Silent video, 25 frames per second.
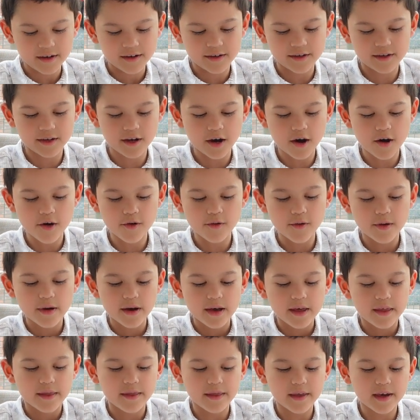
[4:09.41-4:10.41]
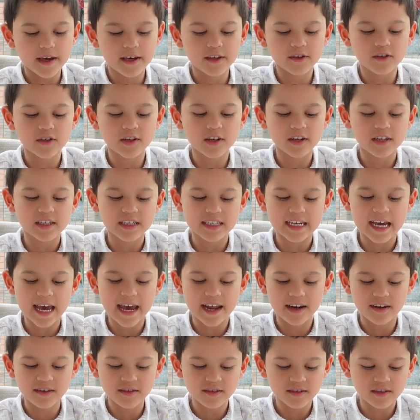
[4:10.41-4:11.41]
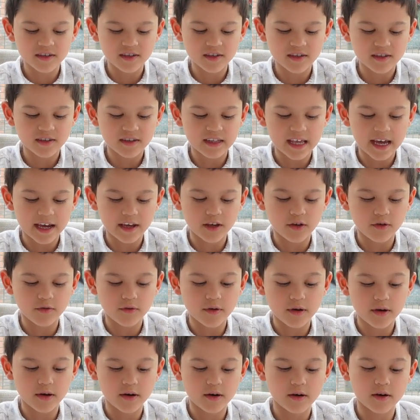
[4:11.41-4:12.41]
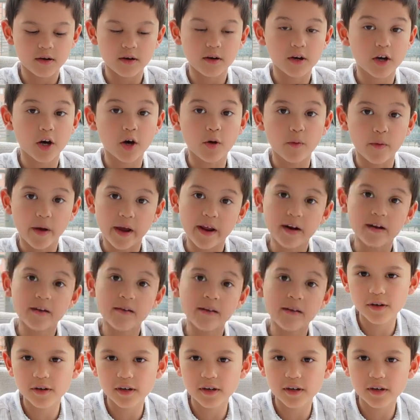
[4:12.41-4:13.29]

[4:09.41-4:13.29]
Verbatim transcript: So these are tents that you can go in.